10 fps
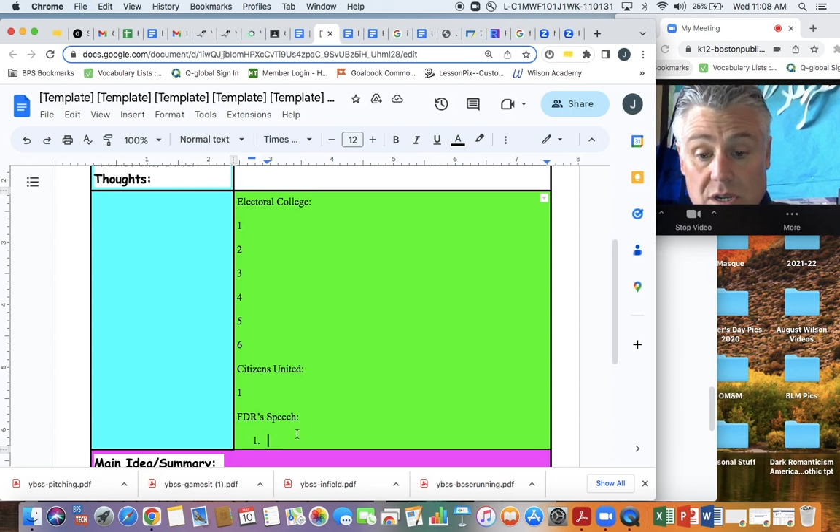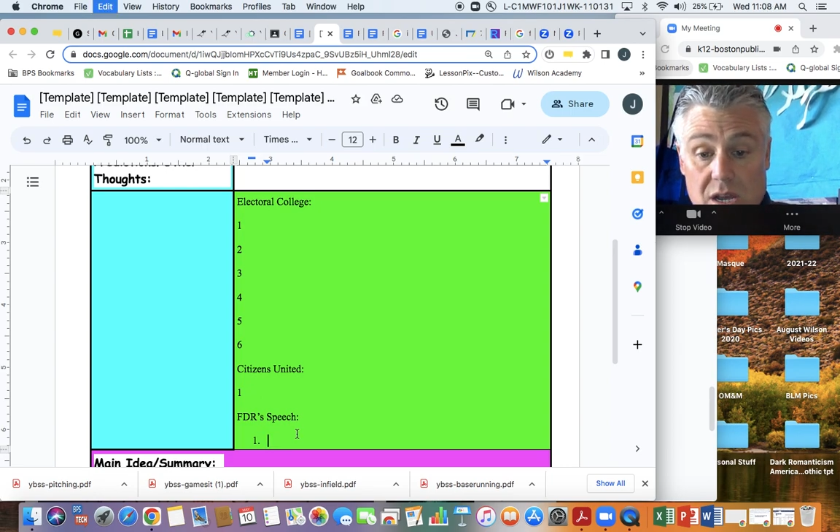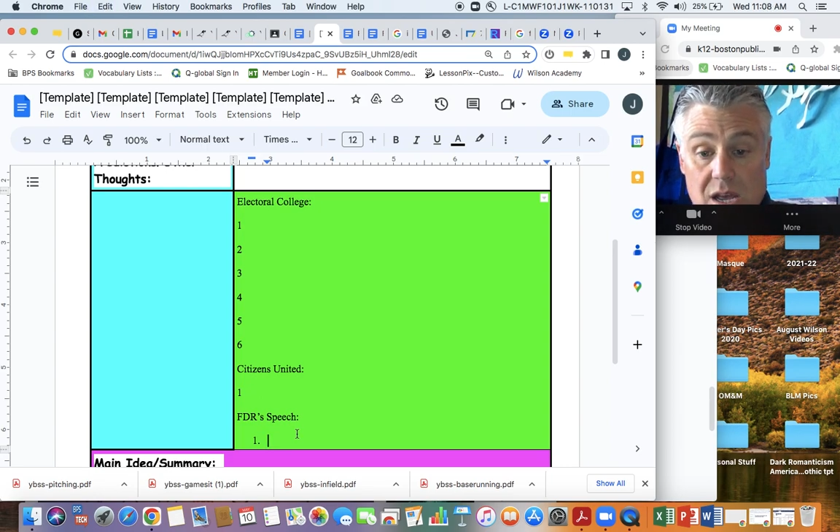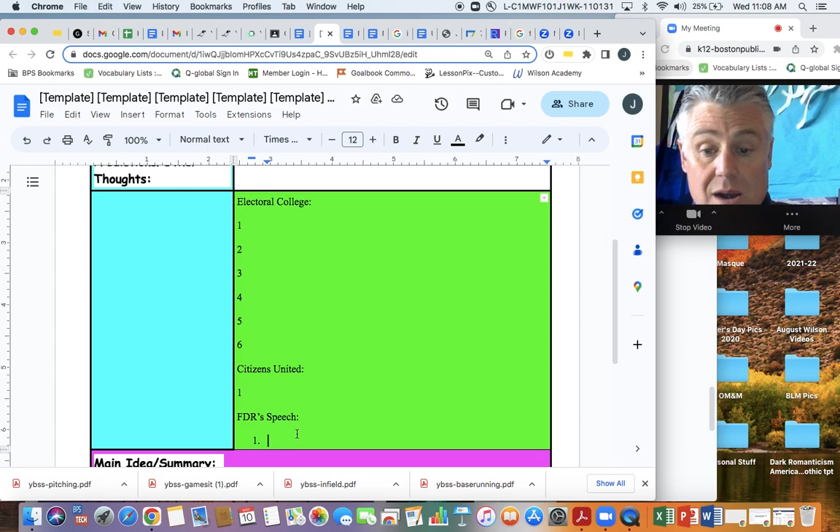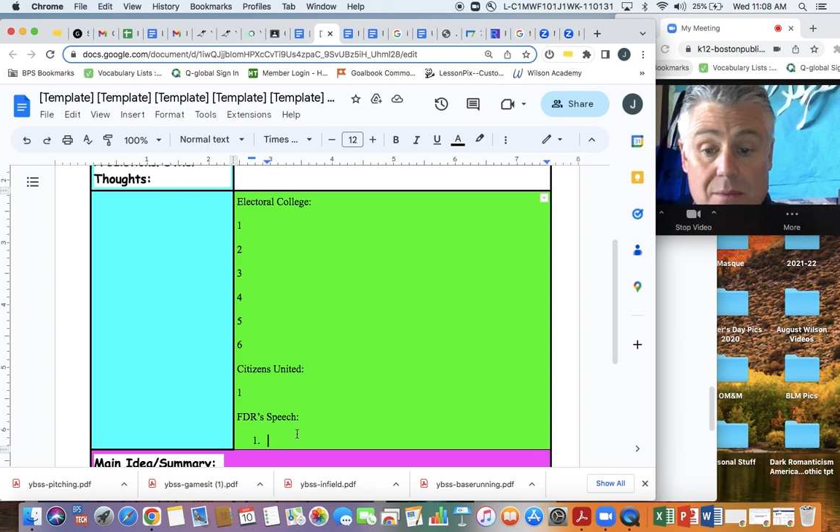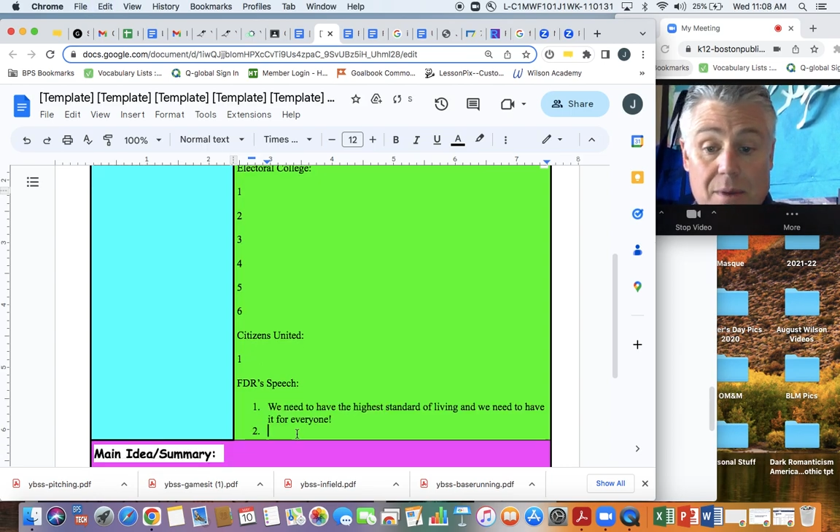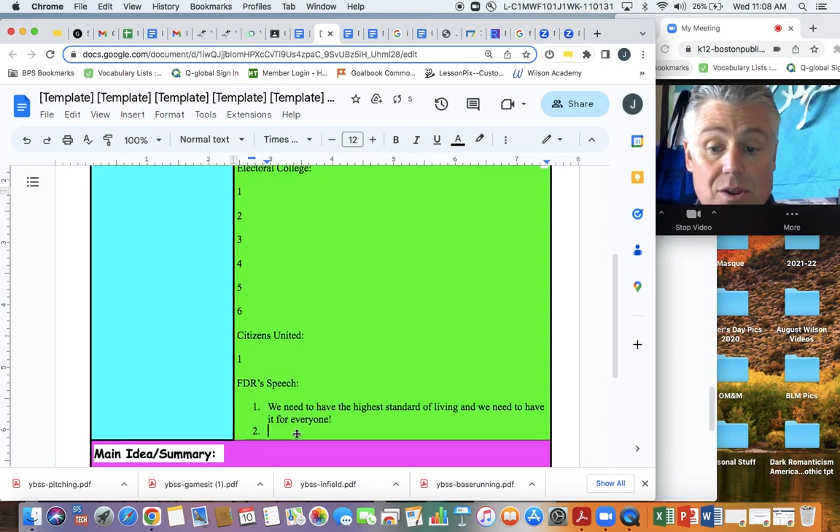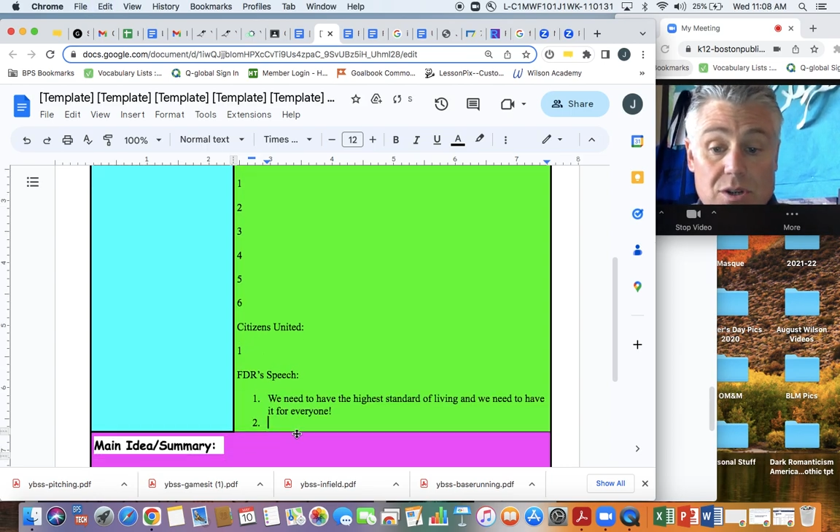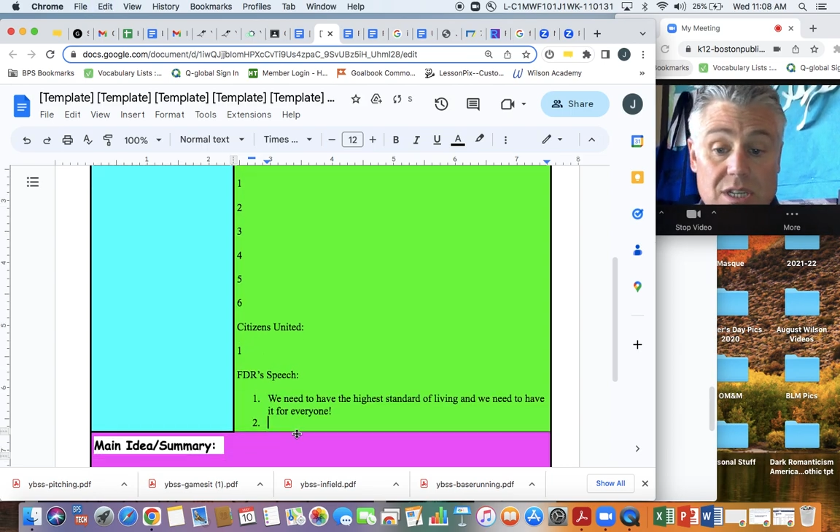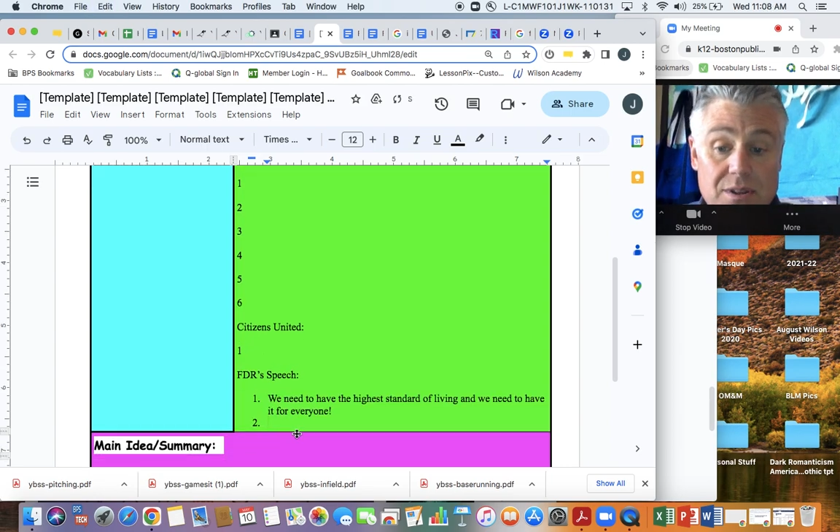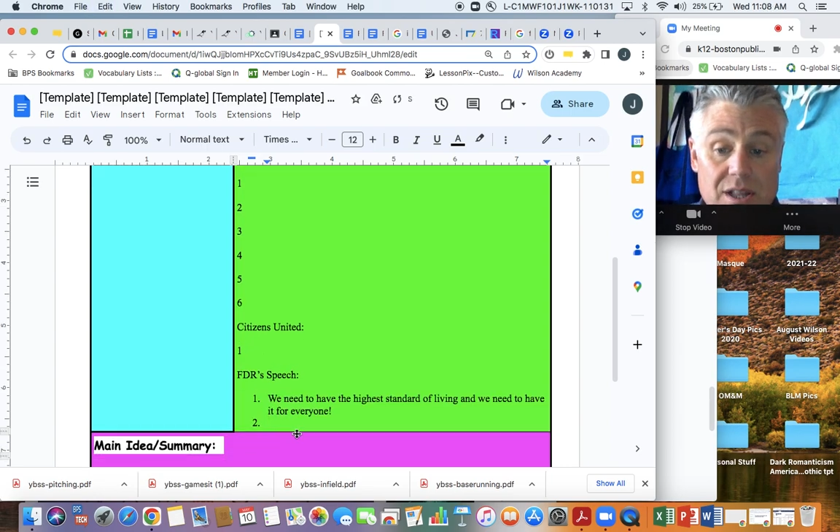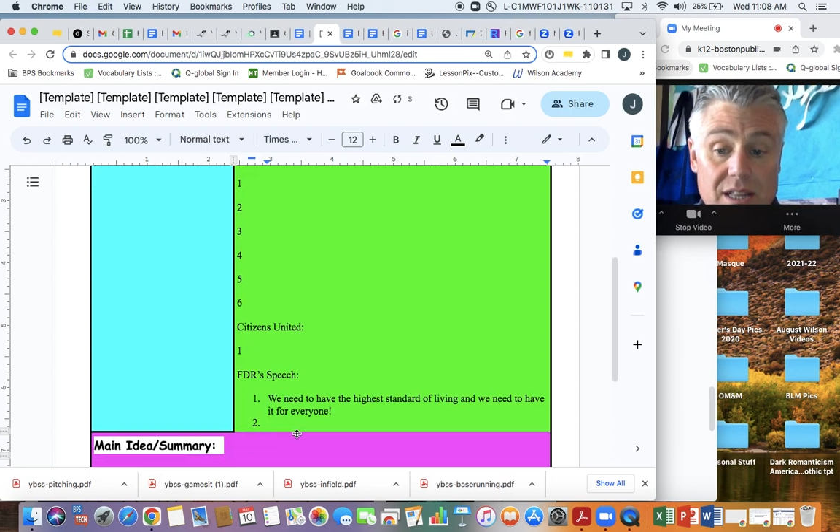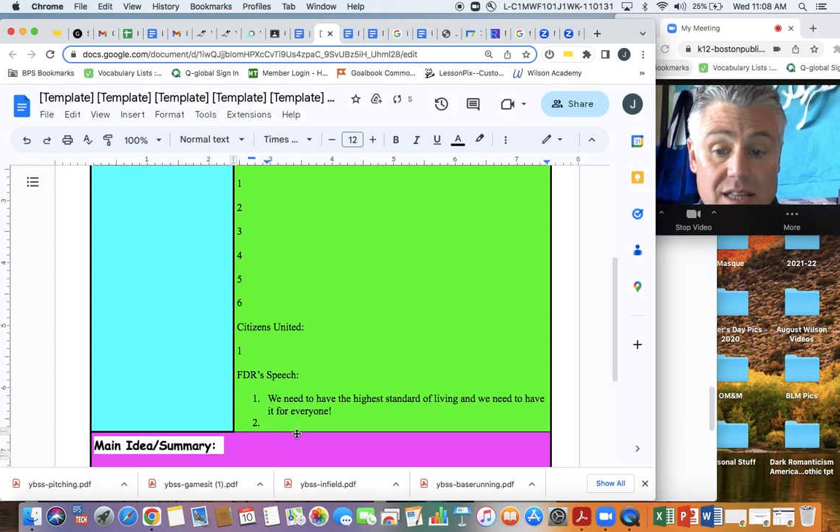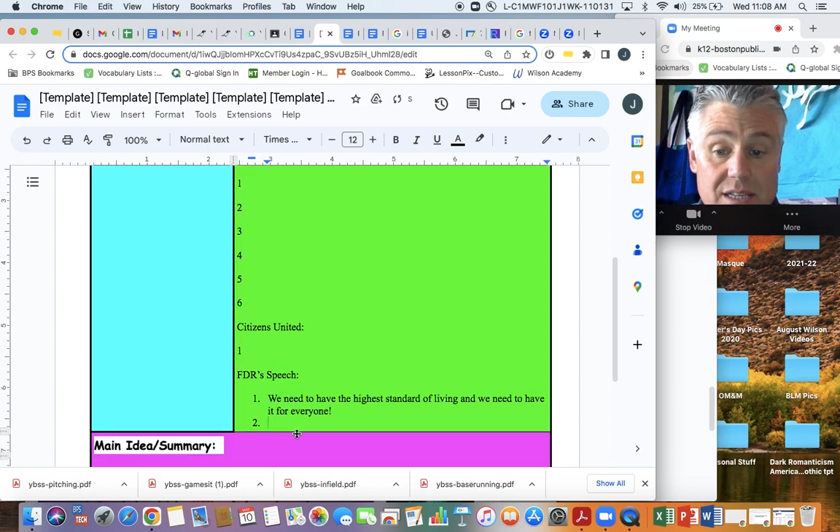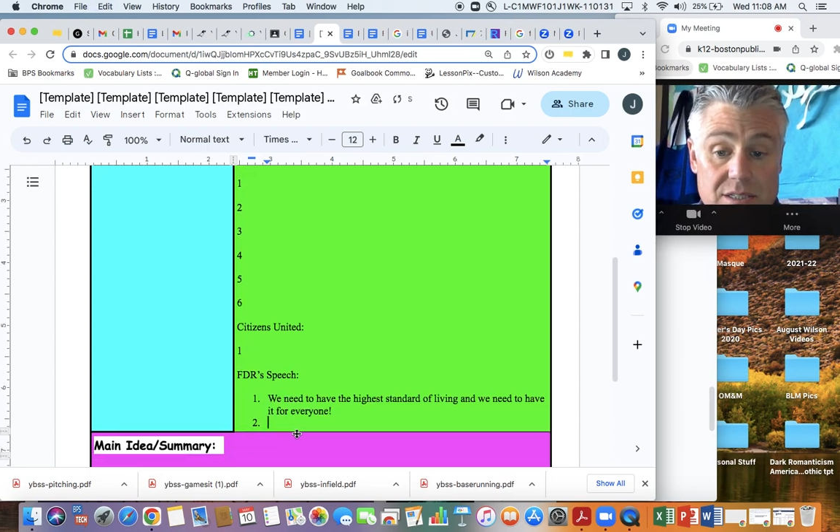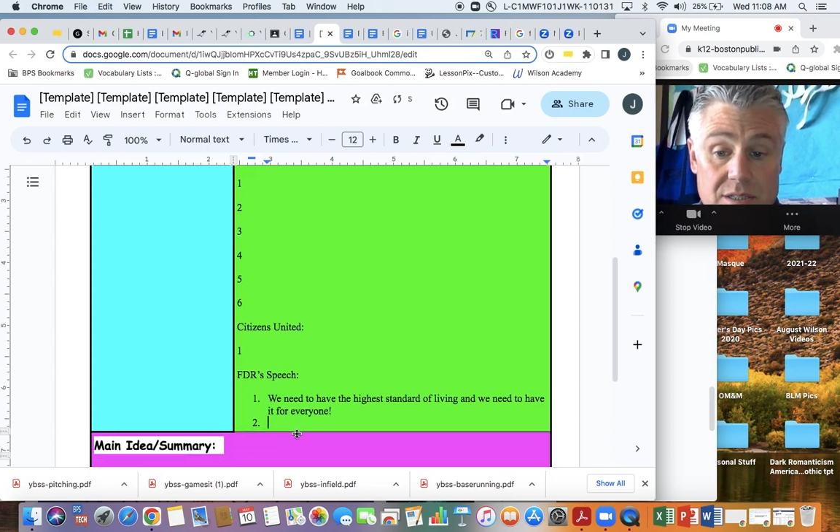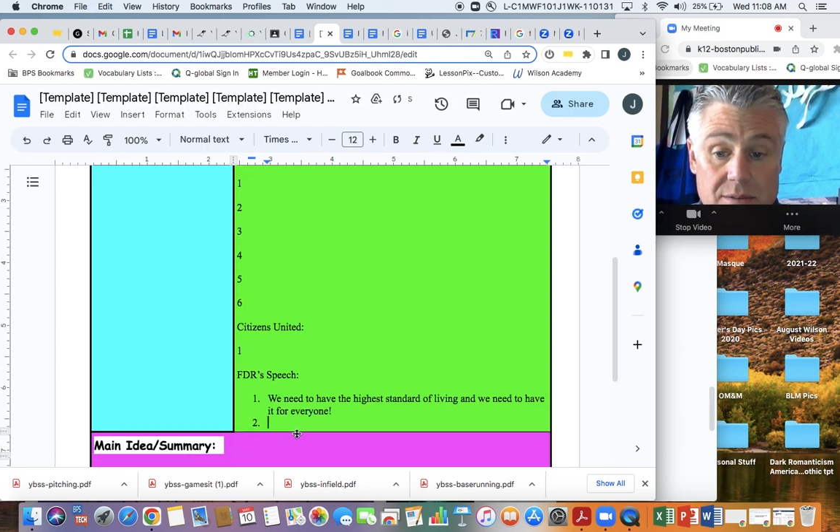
And it might look something like this.